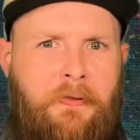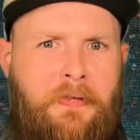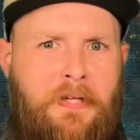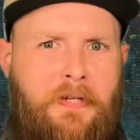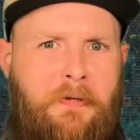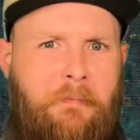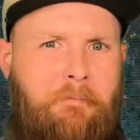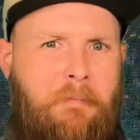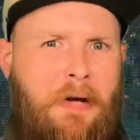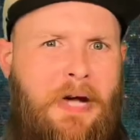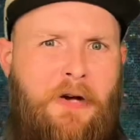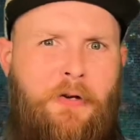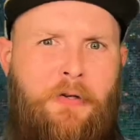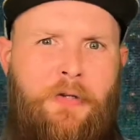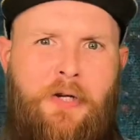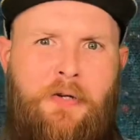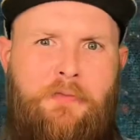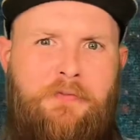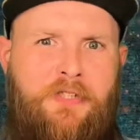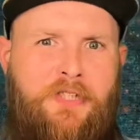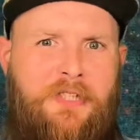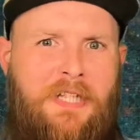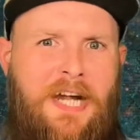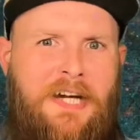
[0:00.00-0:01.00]
the amount
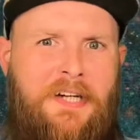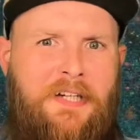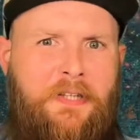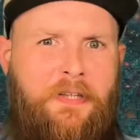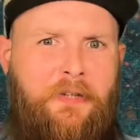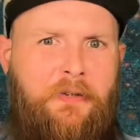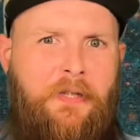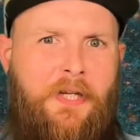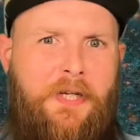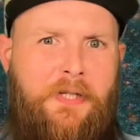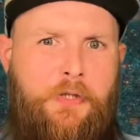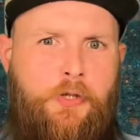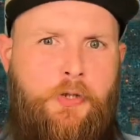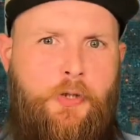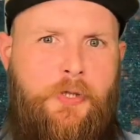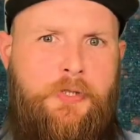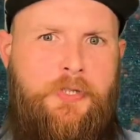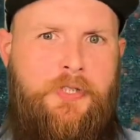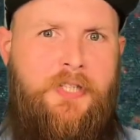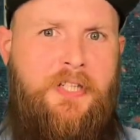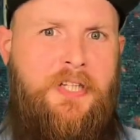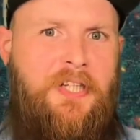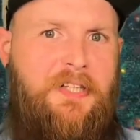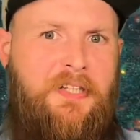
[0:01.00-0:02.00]
of static
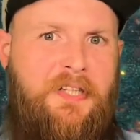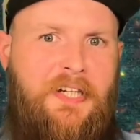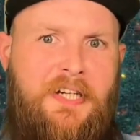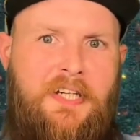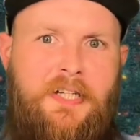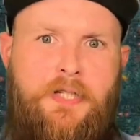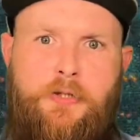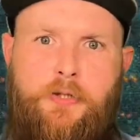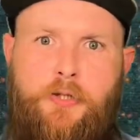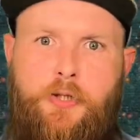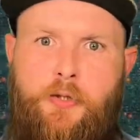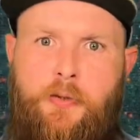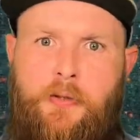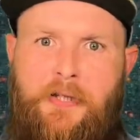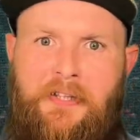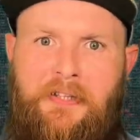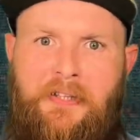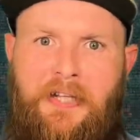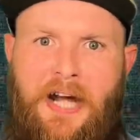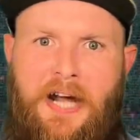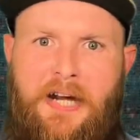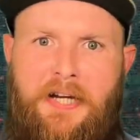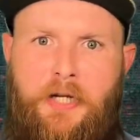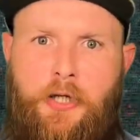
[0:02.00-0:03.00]
electricity needed to
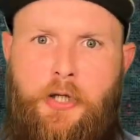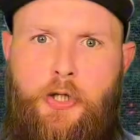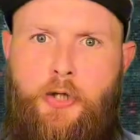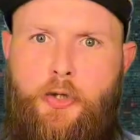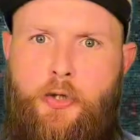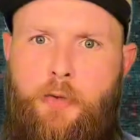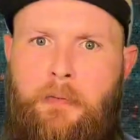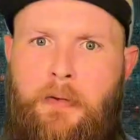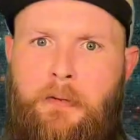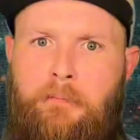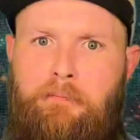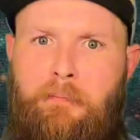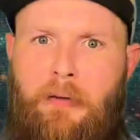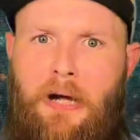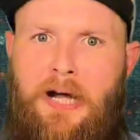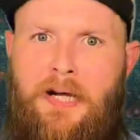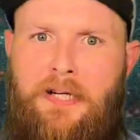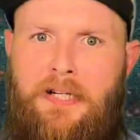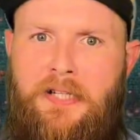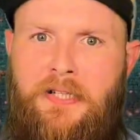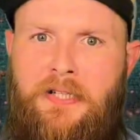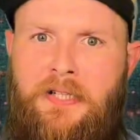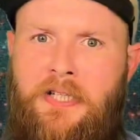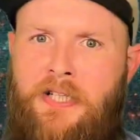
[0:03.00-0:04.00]
ignite a human
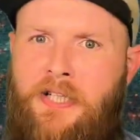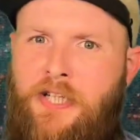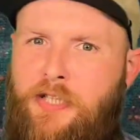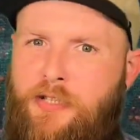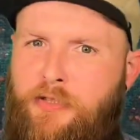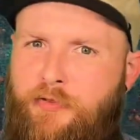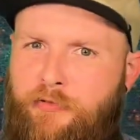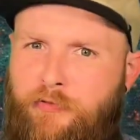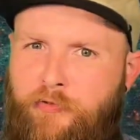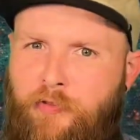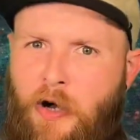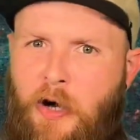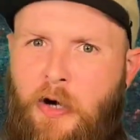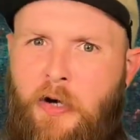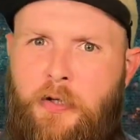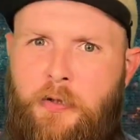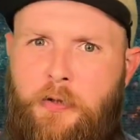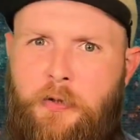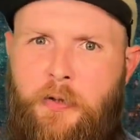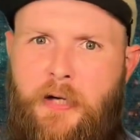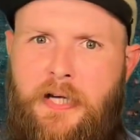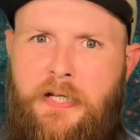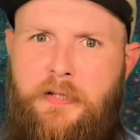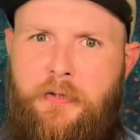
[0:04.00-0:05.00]
body is far
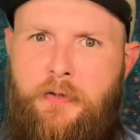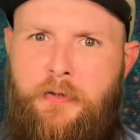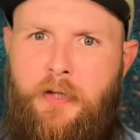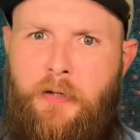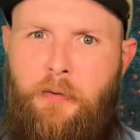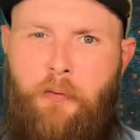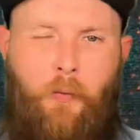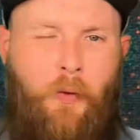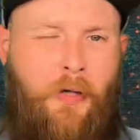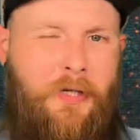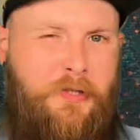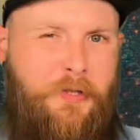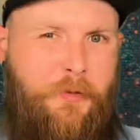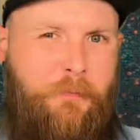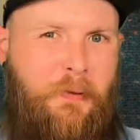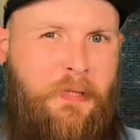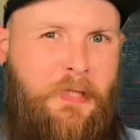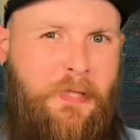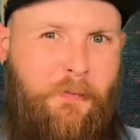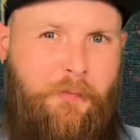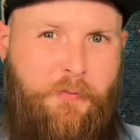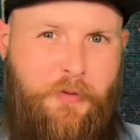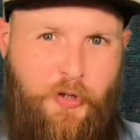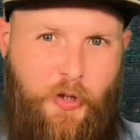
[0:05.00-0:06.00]
greater than what has
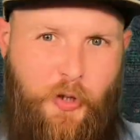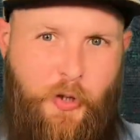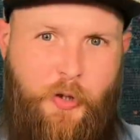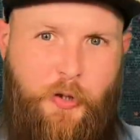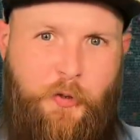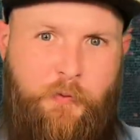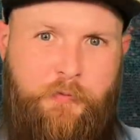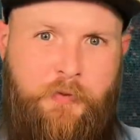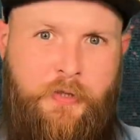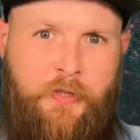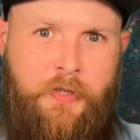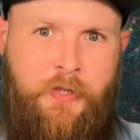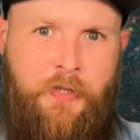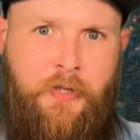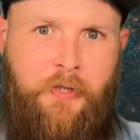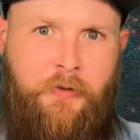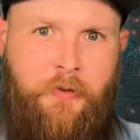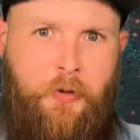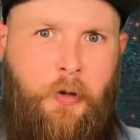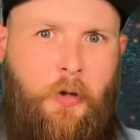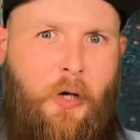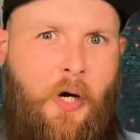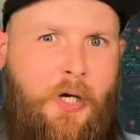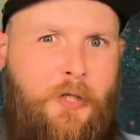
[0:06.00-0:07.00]
been observed.
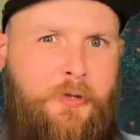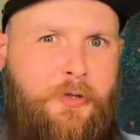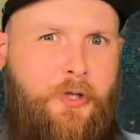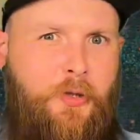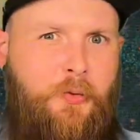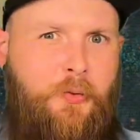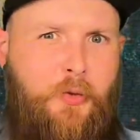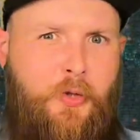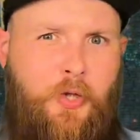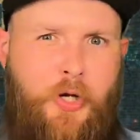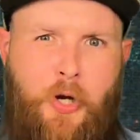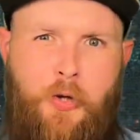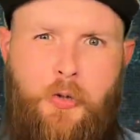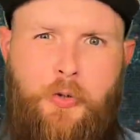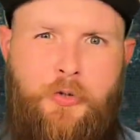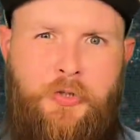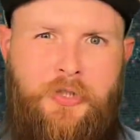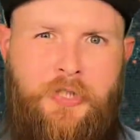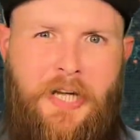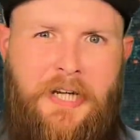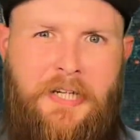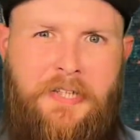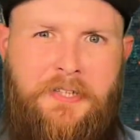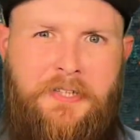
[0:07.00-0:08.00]
There are also no
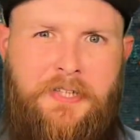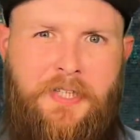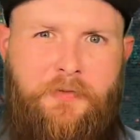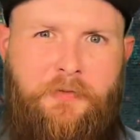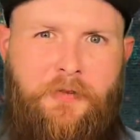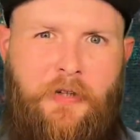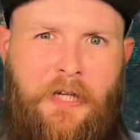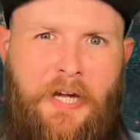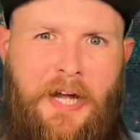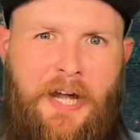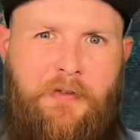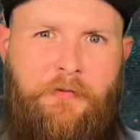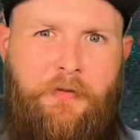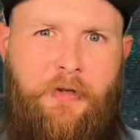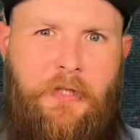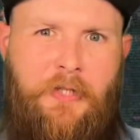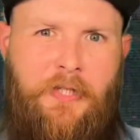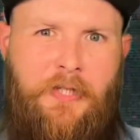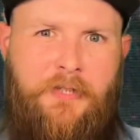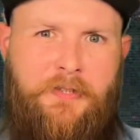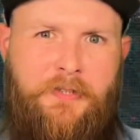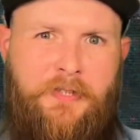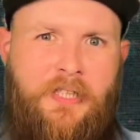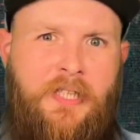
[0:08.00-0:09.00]
scientific
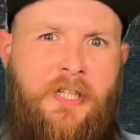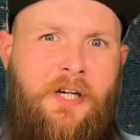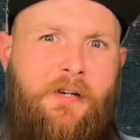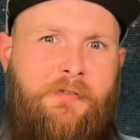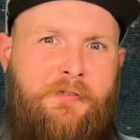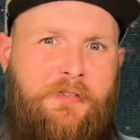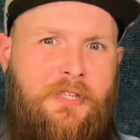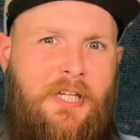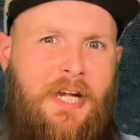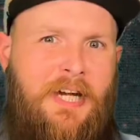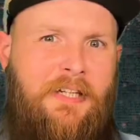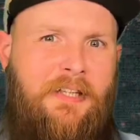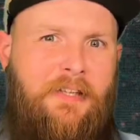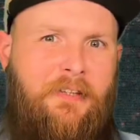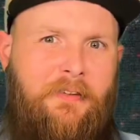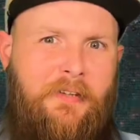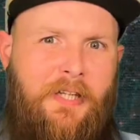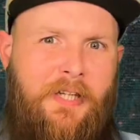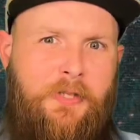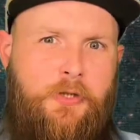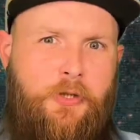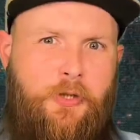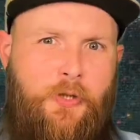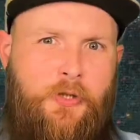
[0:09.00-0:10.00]
evidence of static
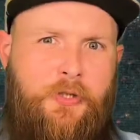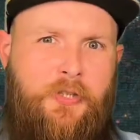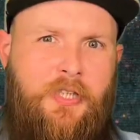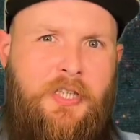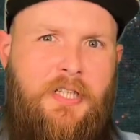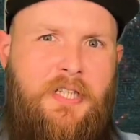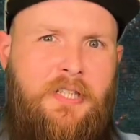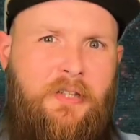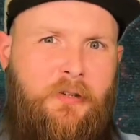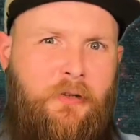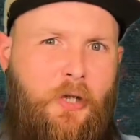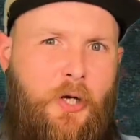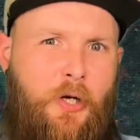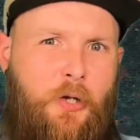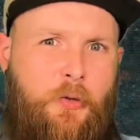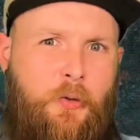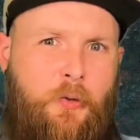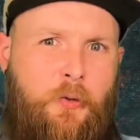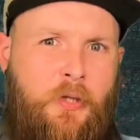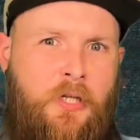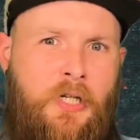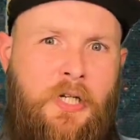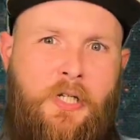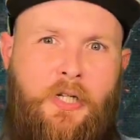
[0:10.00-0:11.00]
electricity
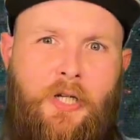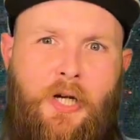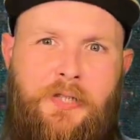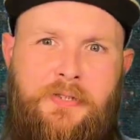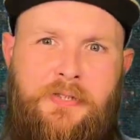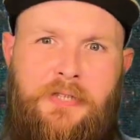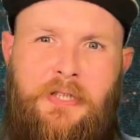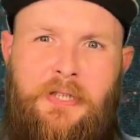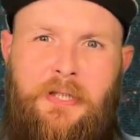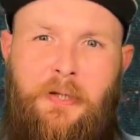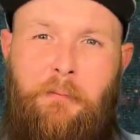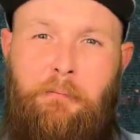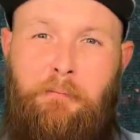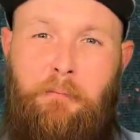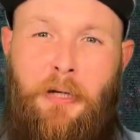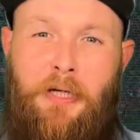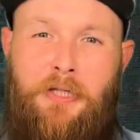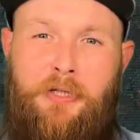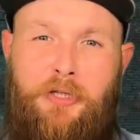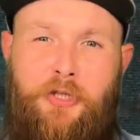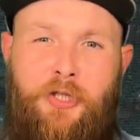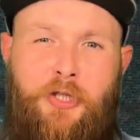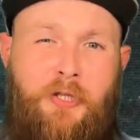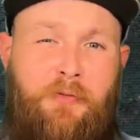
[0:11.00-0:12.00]
alone causing
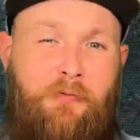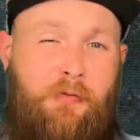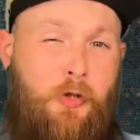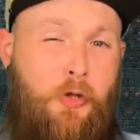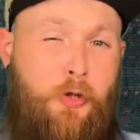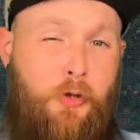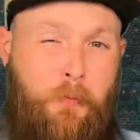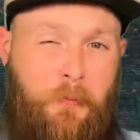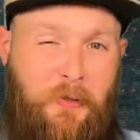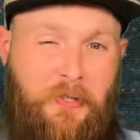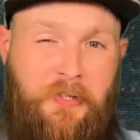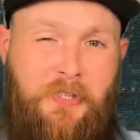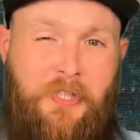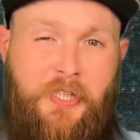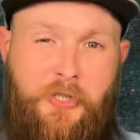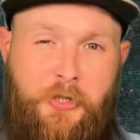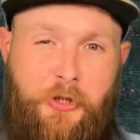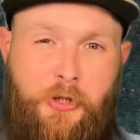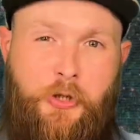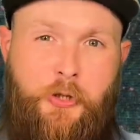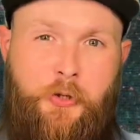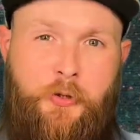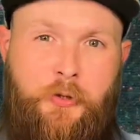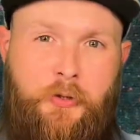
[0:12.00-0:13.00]
combustion of human
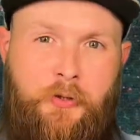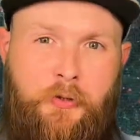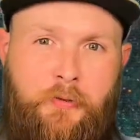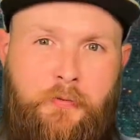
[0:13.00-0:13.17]
tissue.